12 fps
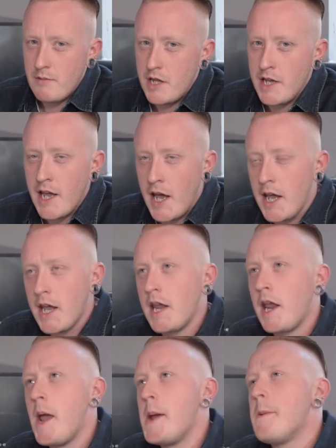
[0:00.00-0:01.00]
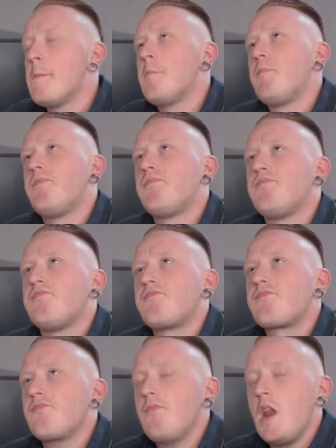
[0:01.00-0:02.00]
You're getting
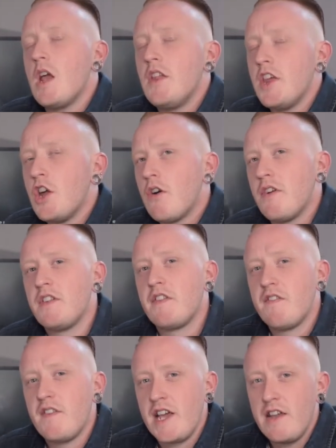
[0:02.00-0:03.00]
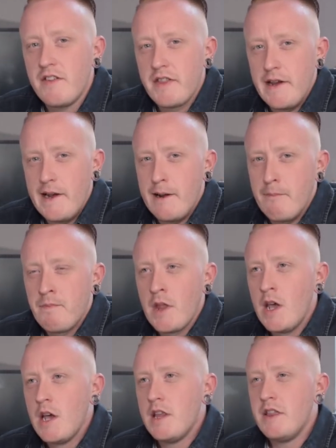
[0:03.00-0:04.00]
the orange flavour there,
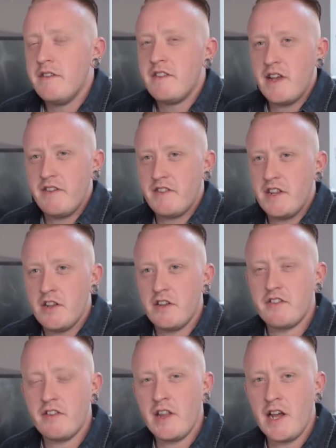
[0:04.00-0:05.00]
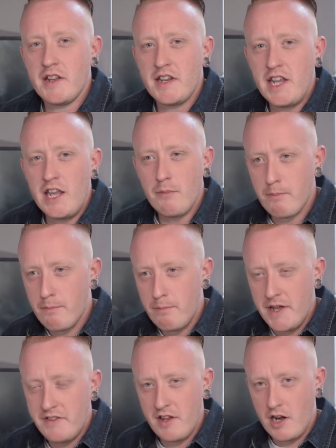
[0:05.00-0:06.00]
the zestiness and that deep
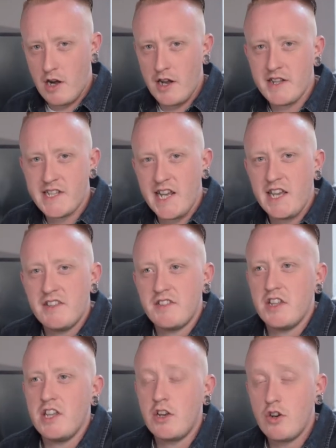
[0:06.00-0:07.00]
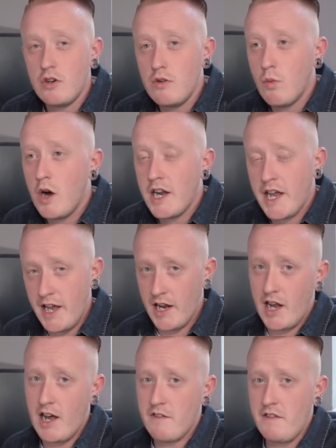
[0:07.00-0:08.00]
bitter-like taste that you were
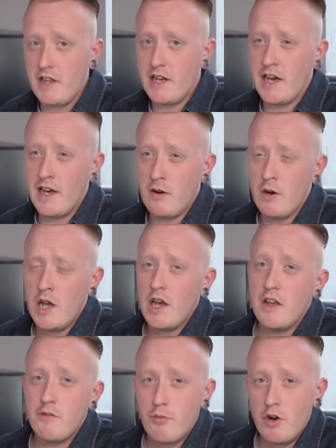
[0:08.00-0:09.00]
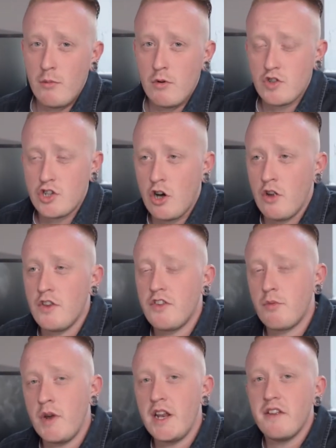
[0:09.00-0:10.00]
getting after the inhale is pretty much gone. The
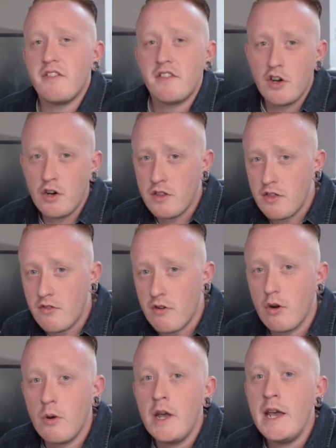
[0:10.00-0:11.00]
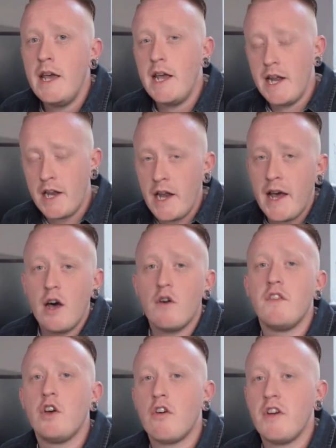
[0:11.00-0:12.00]
sweetness is cutting through in and out of
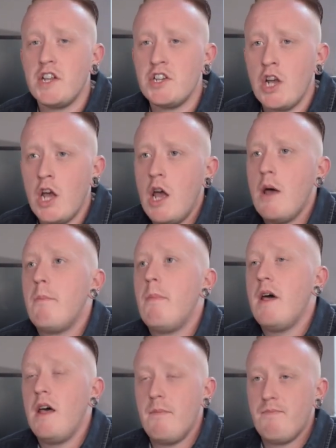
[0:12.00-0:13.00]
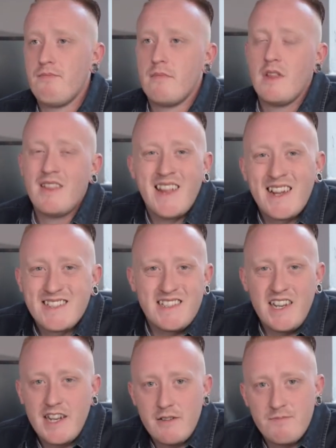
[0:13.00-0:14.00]
the orange, but that's
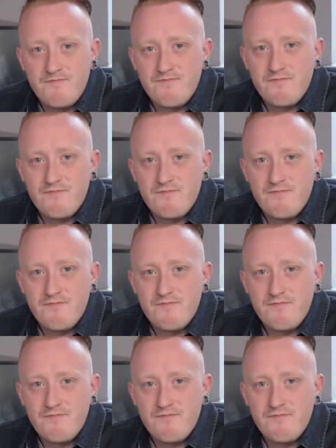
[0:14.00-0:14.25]
it.